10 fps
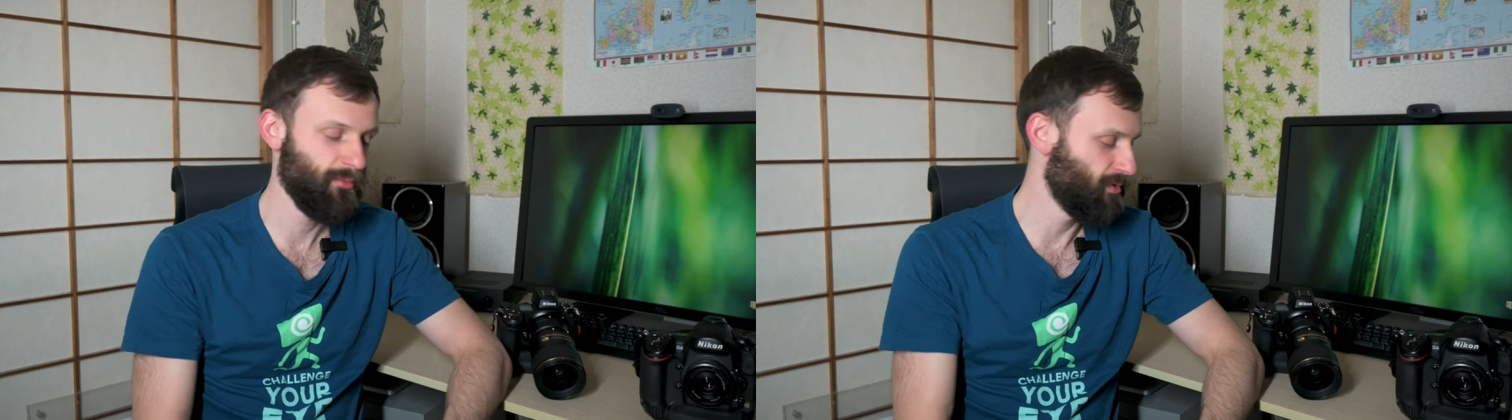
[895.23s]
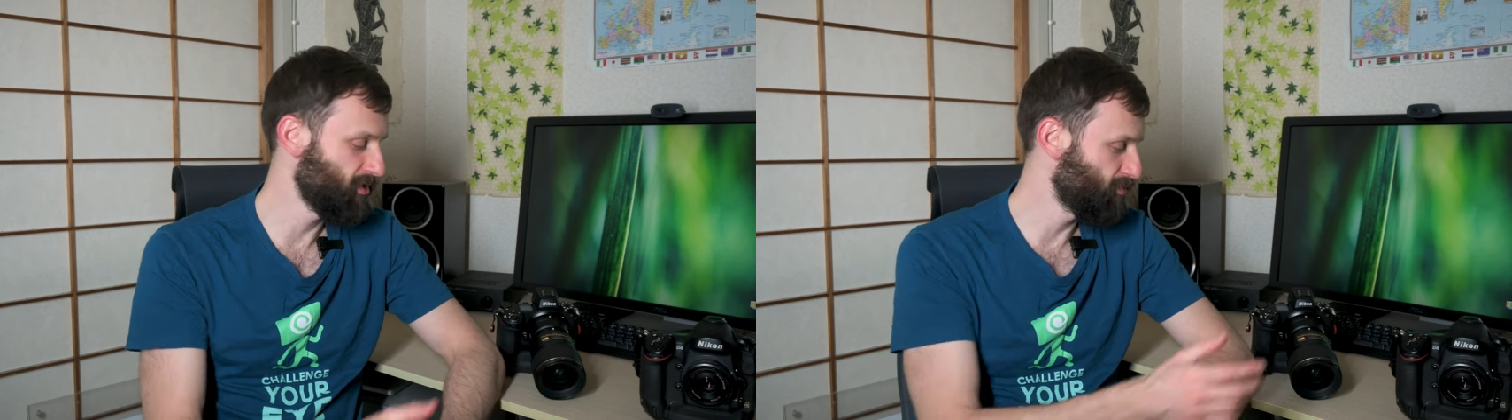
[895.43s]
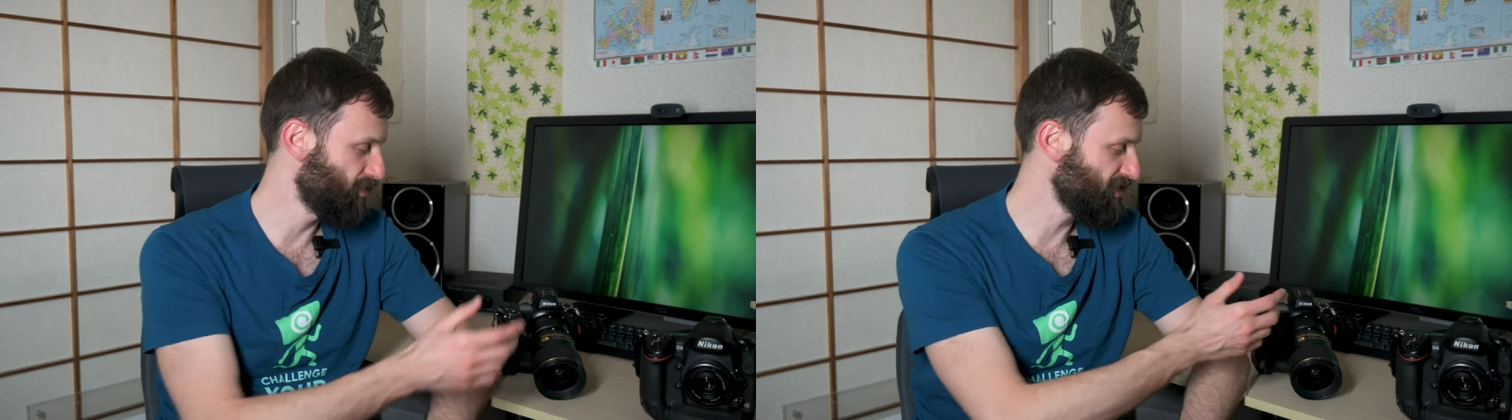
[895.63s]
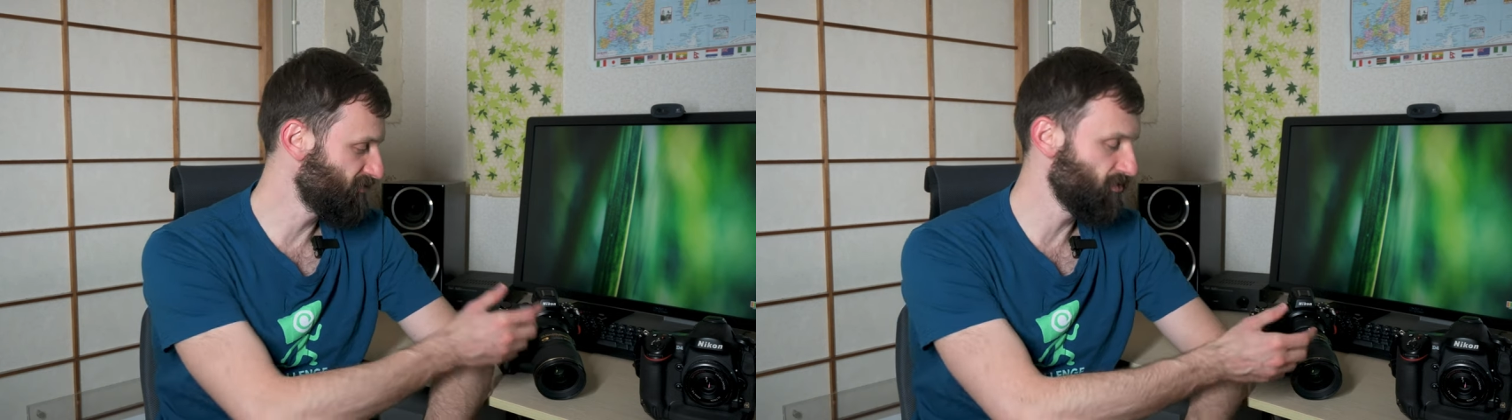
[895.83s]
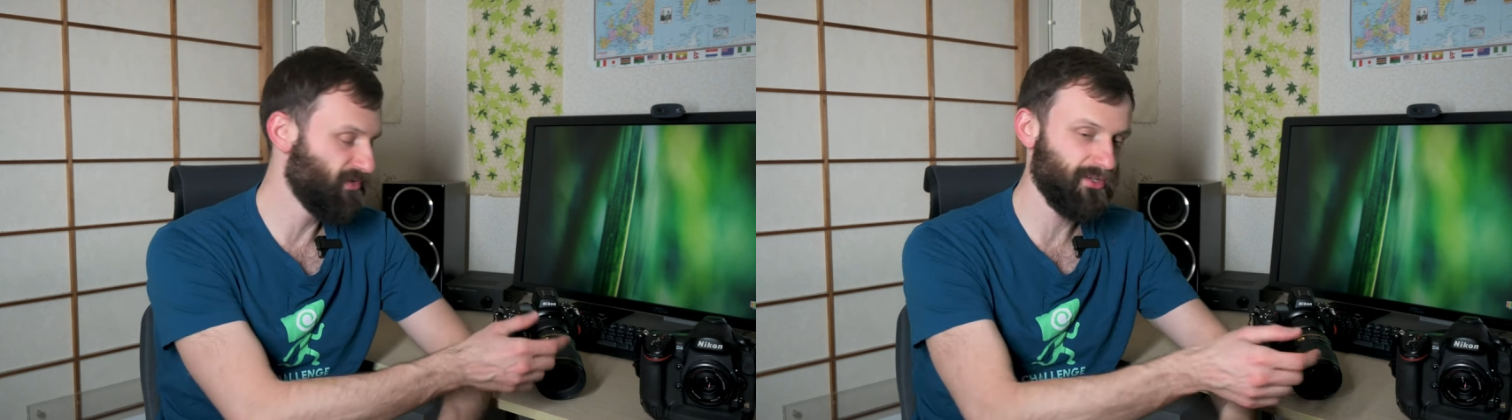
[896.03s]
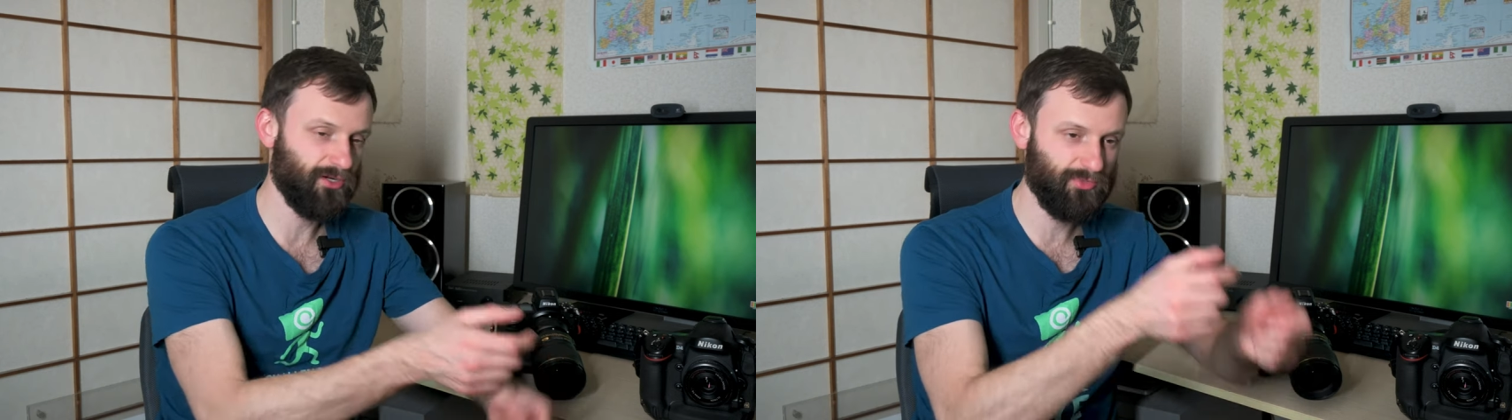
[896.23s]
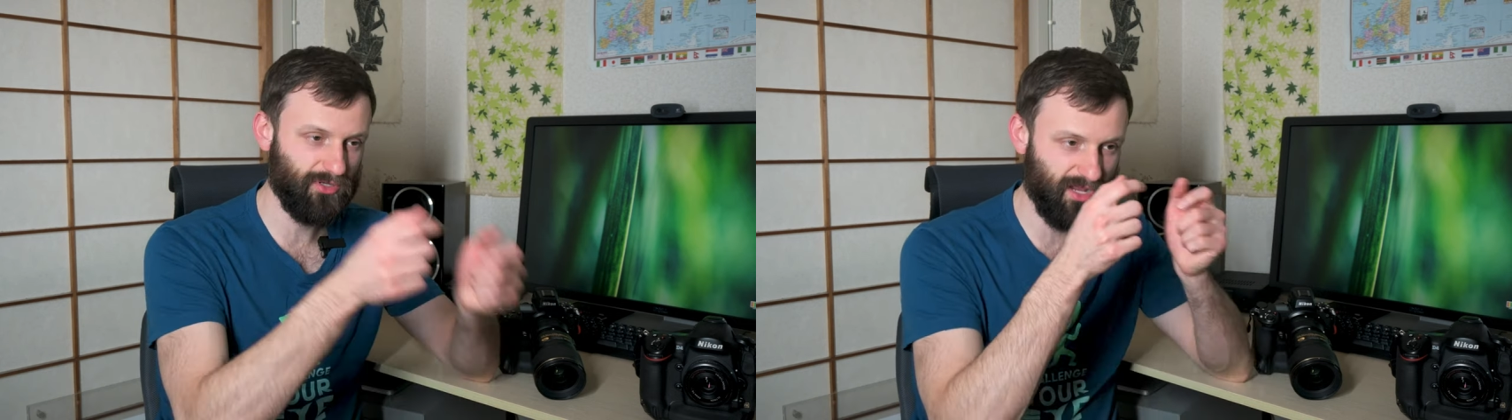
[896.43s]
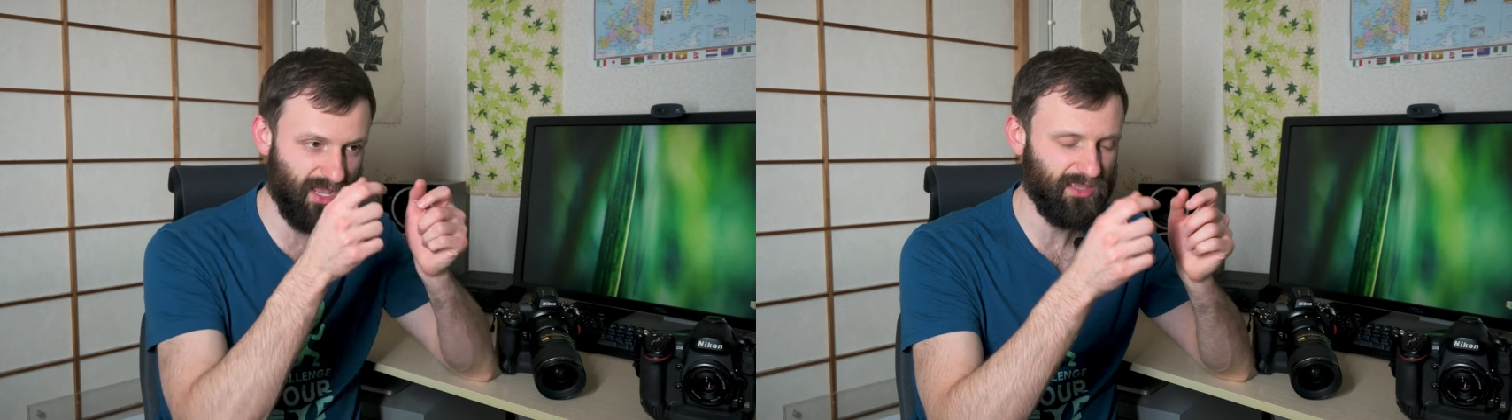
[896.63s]
But when you bring the viewfinder up to
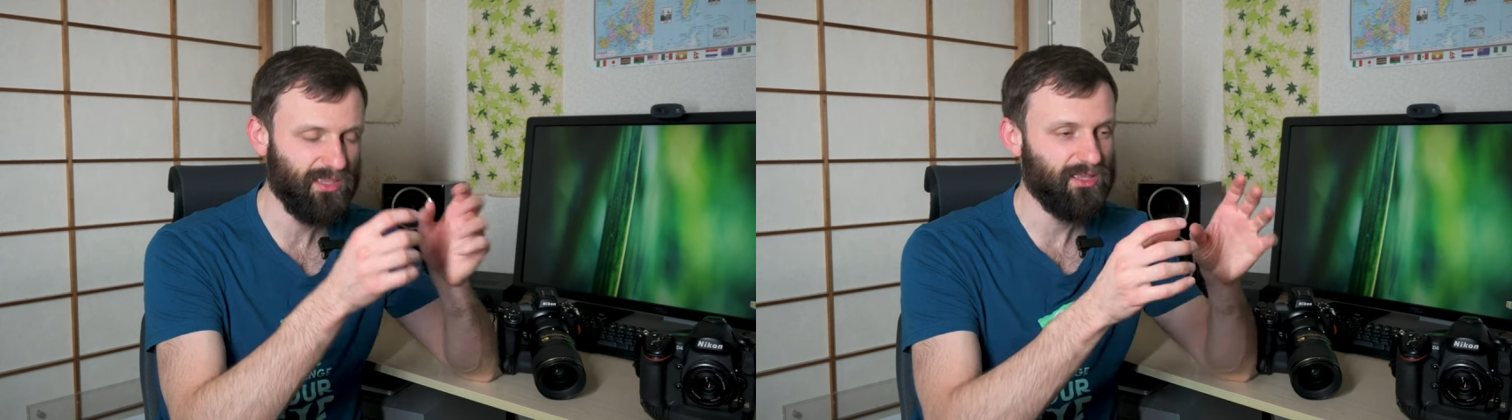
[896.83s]
your eye,